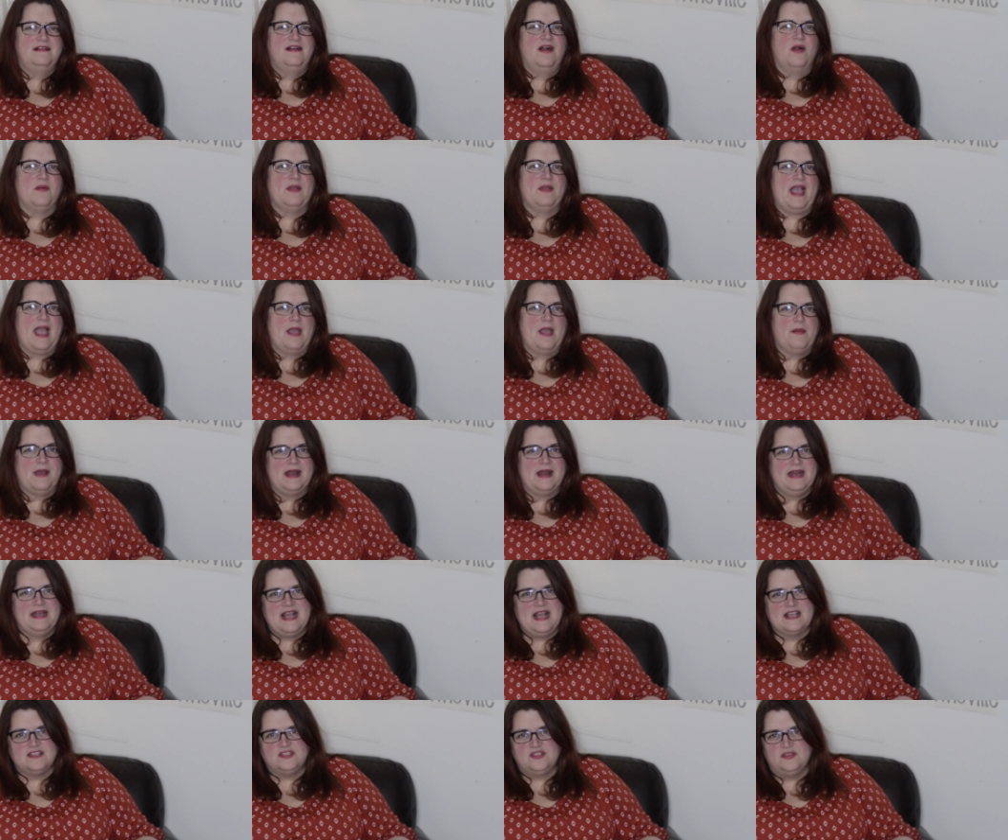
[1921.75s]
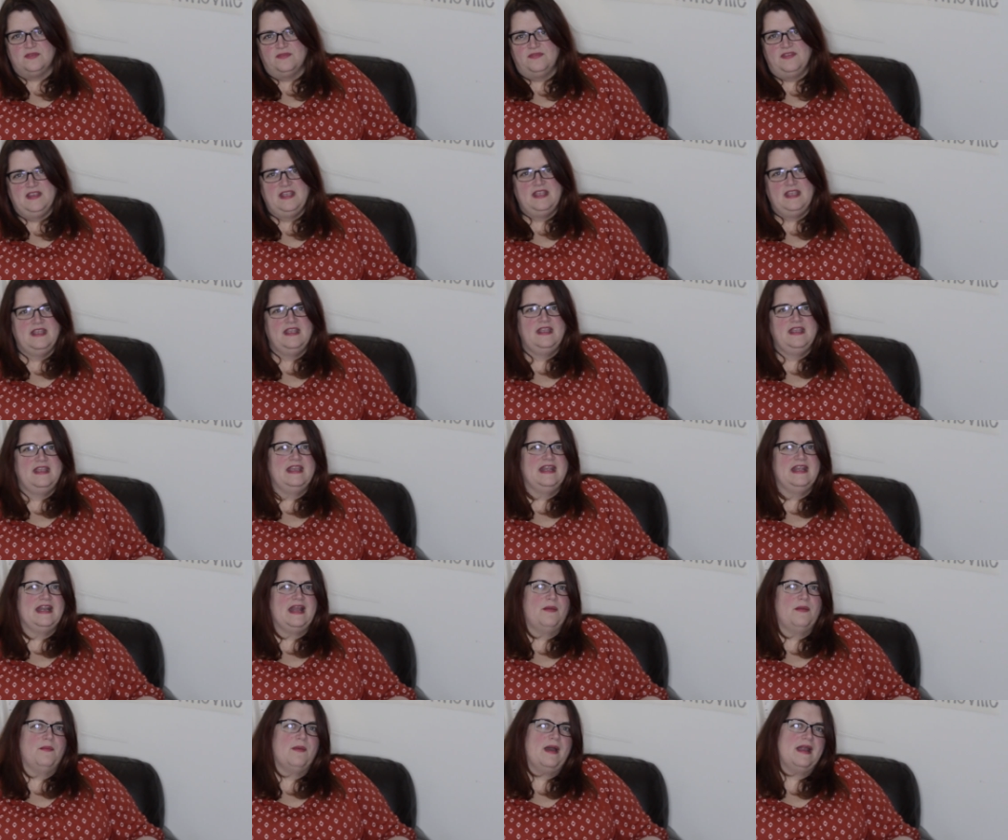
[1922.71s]
Okay, I want an SUV
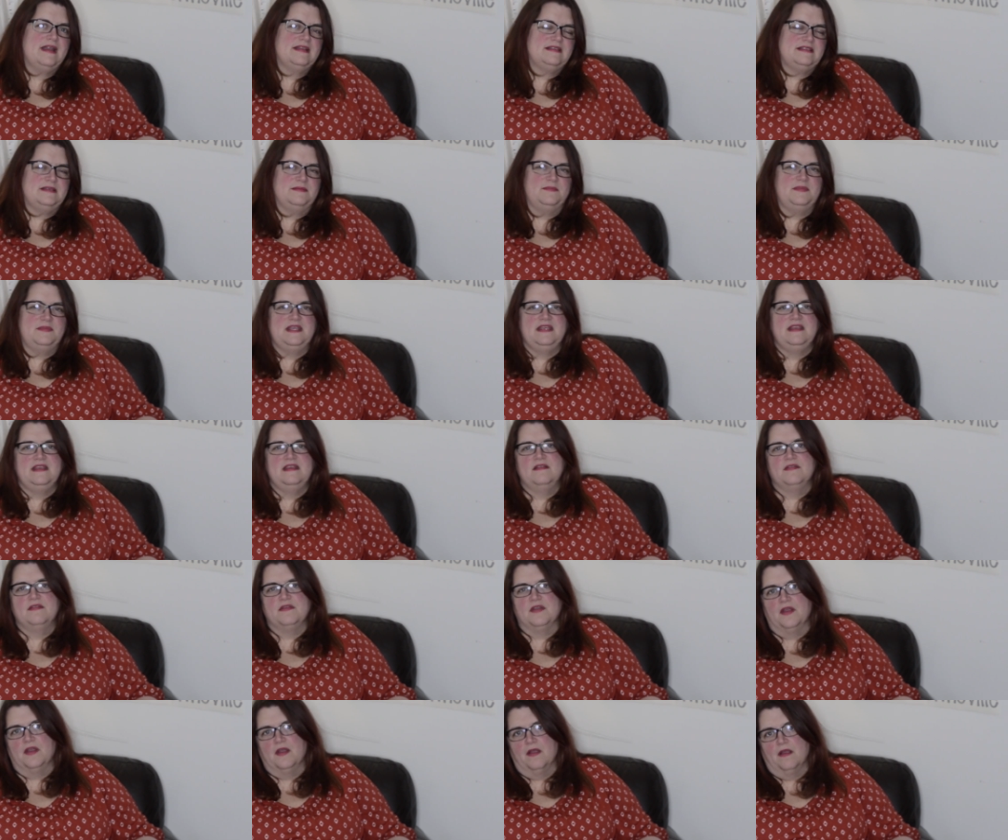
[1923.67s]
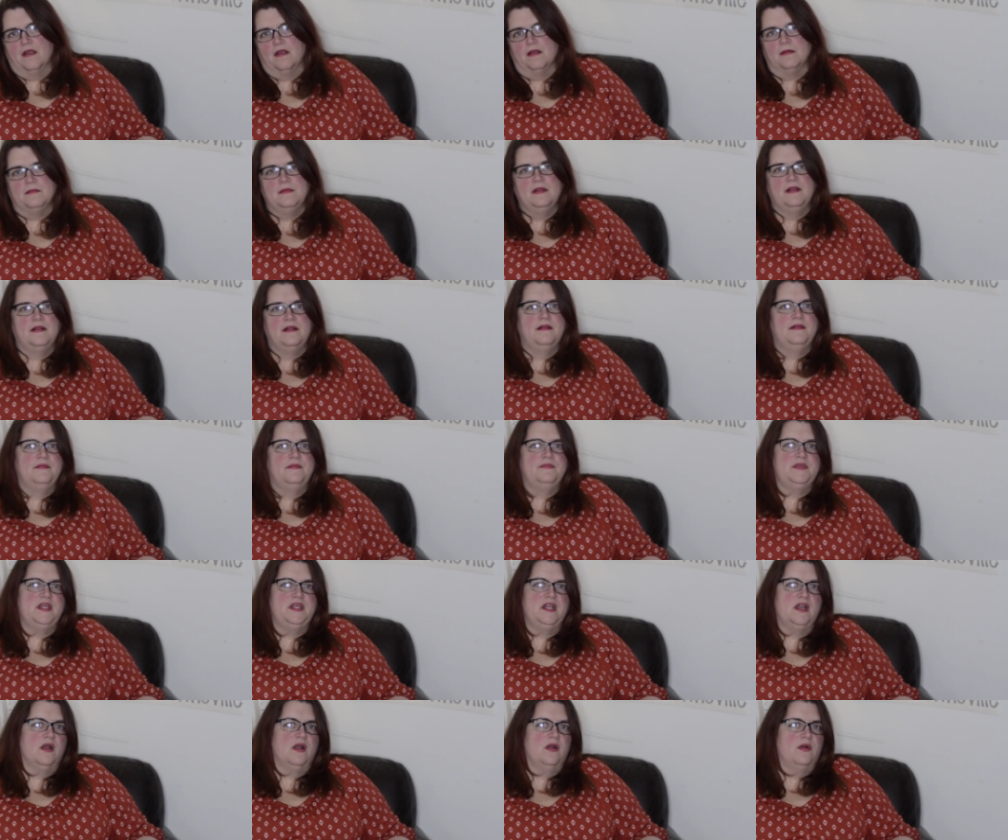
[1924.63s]
and I want it to be either,
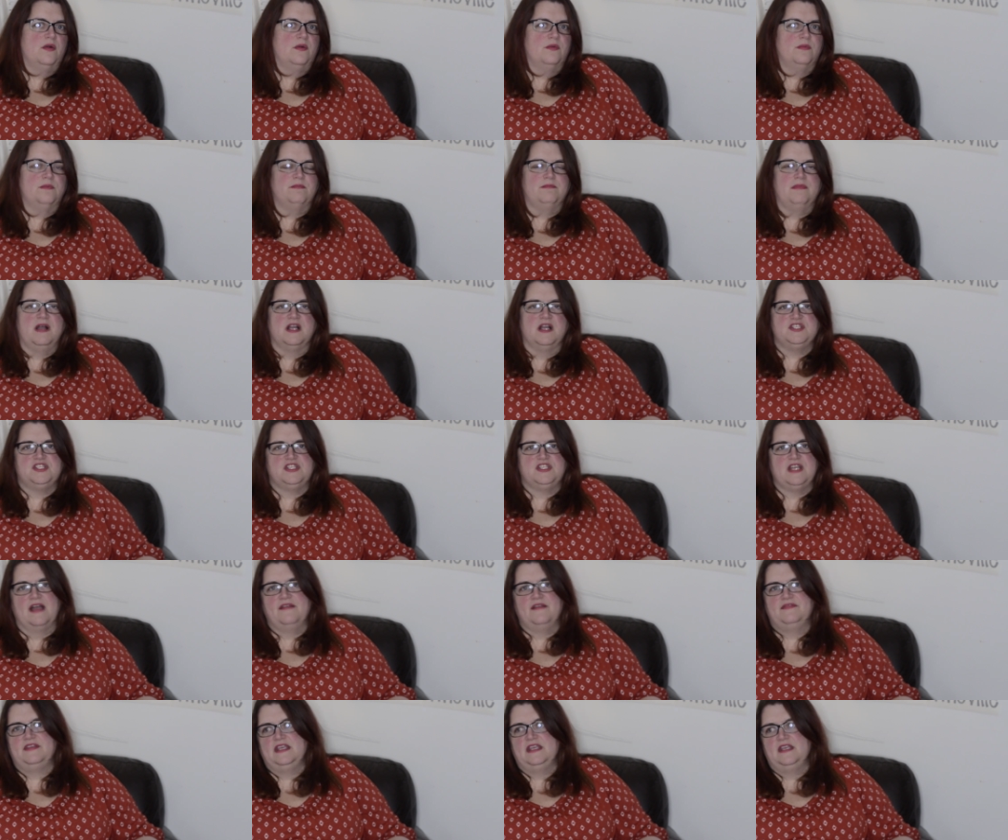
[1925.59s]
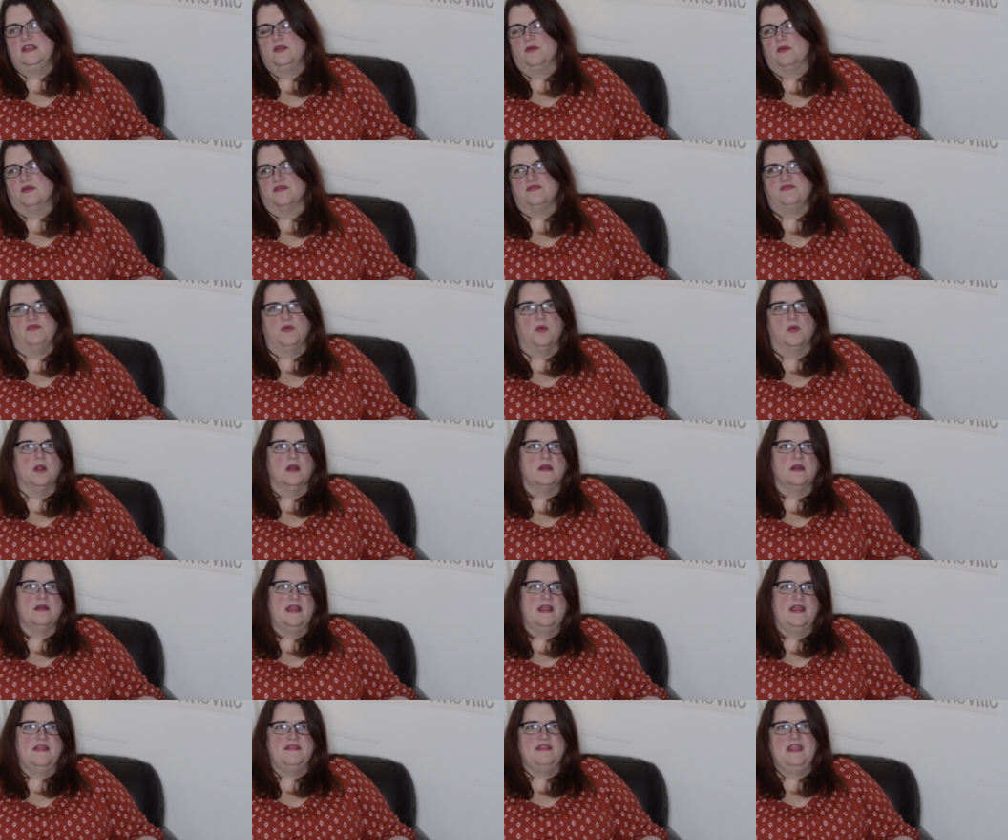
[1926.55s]
a Chevy or a Ford.
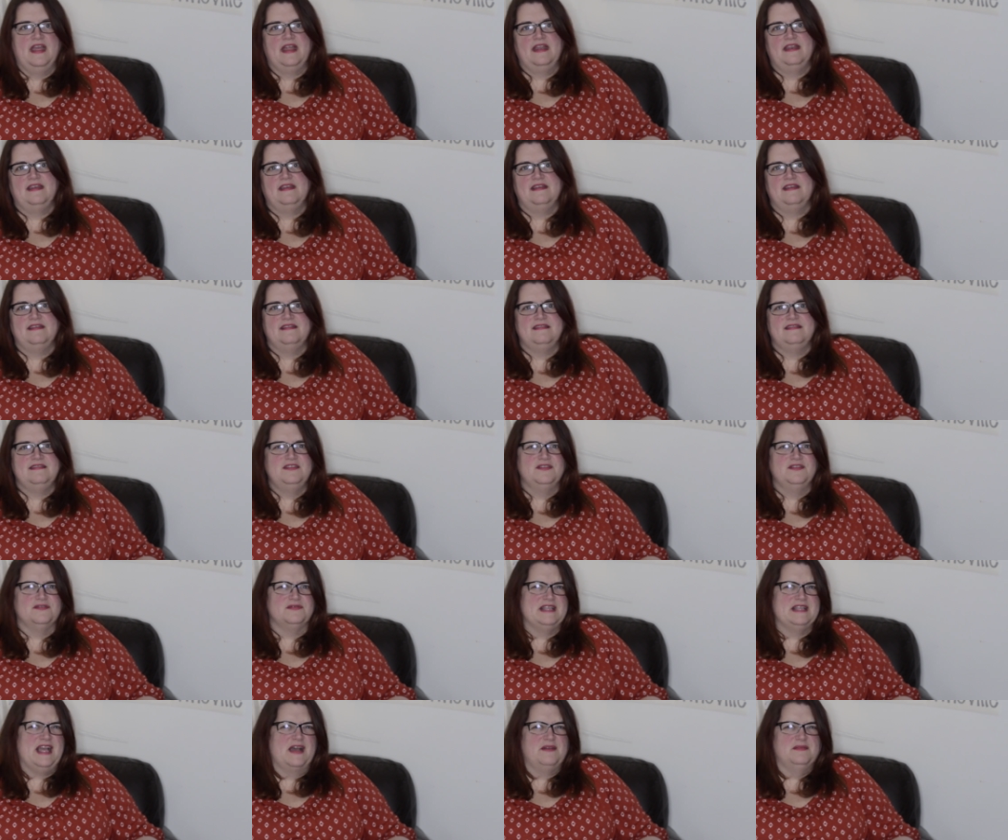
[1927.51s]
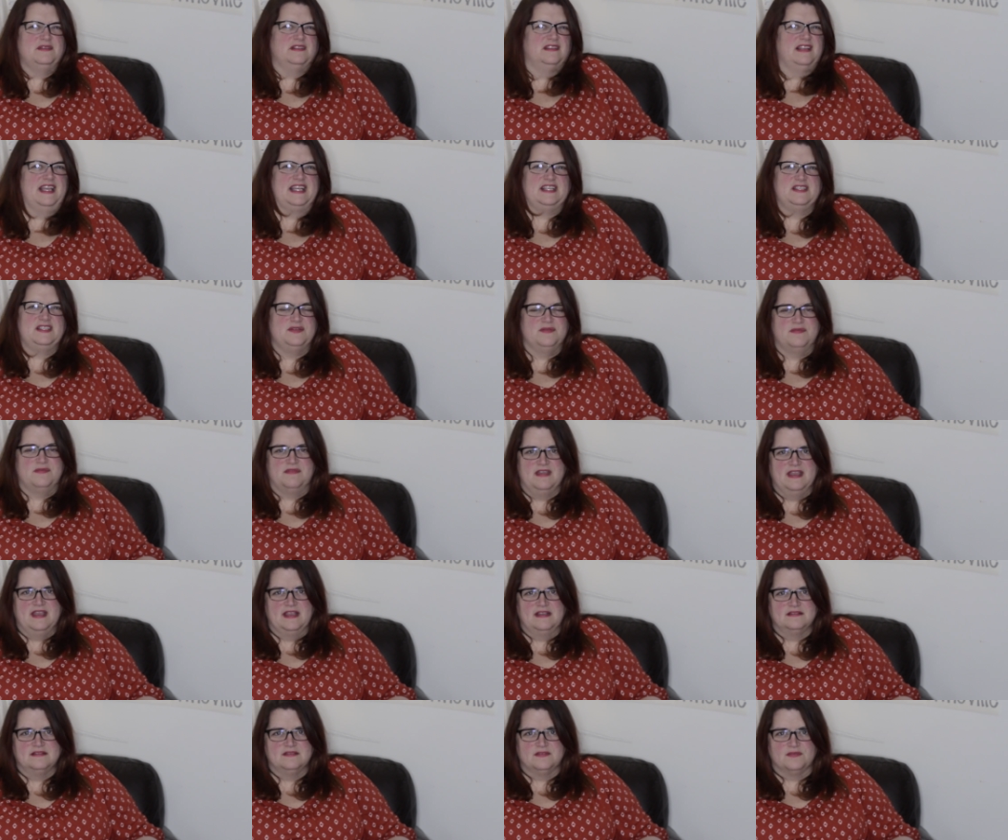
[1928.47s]
And then you're down to like 2
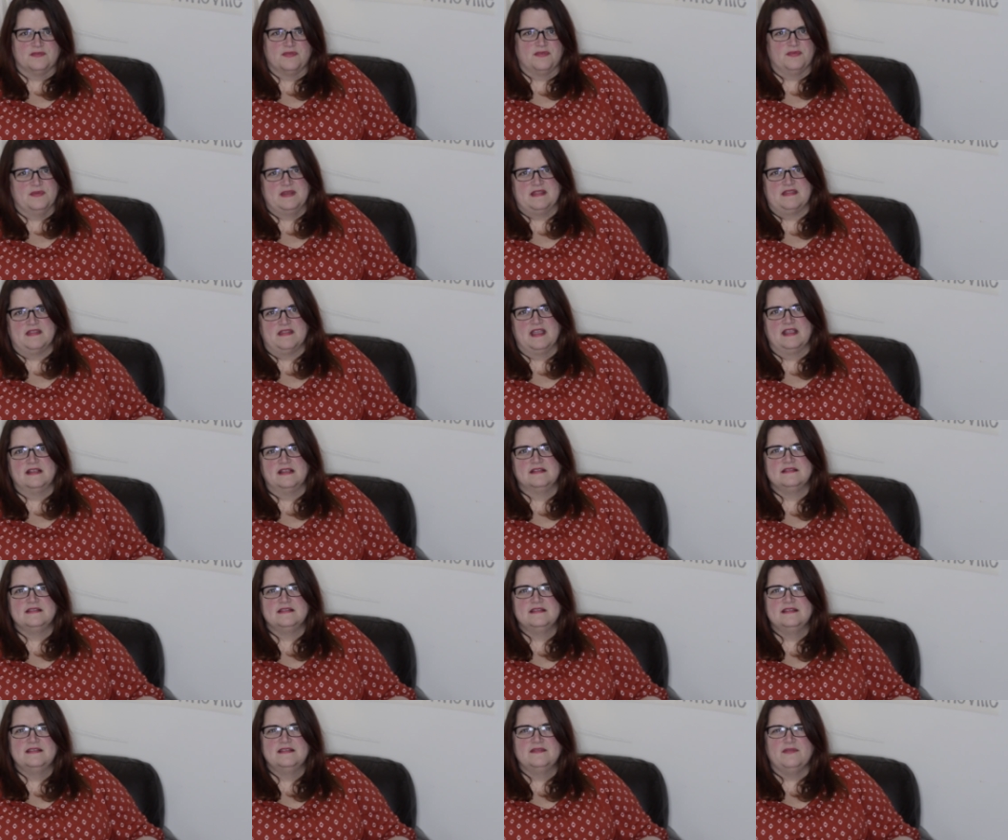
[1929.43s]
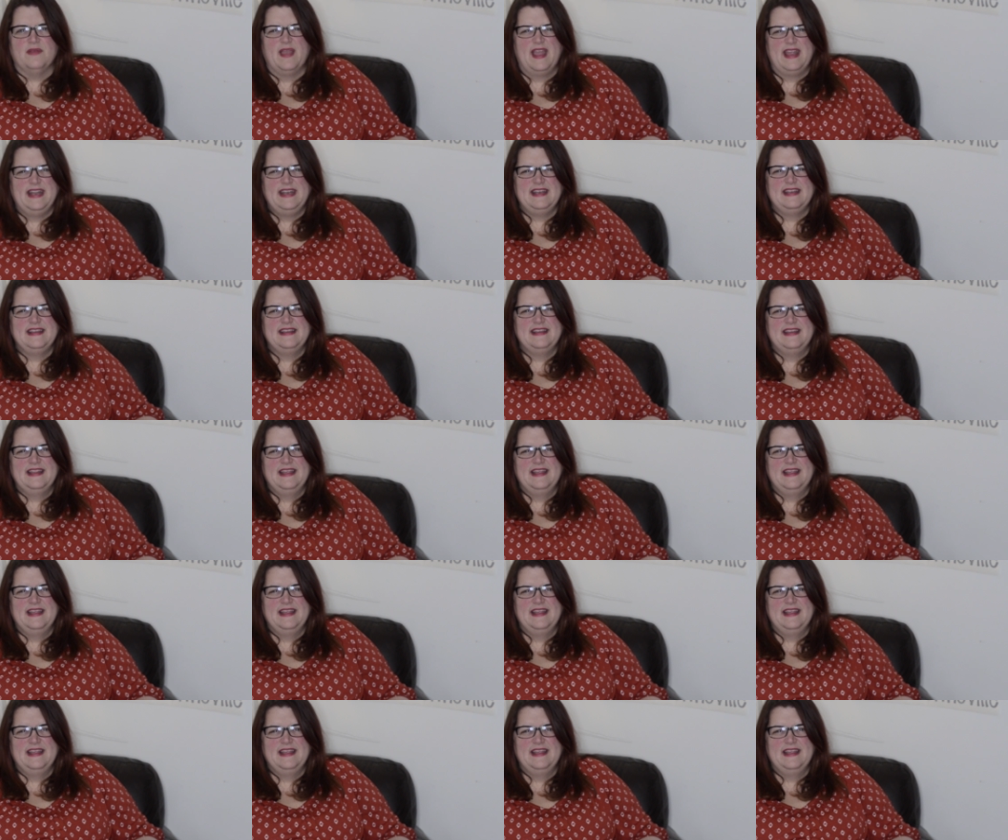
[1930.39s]
things or 3 things, right?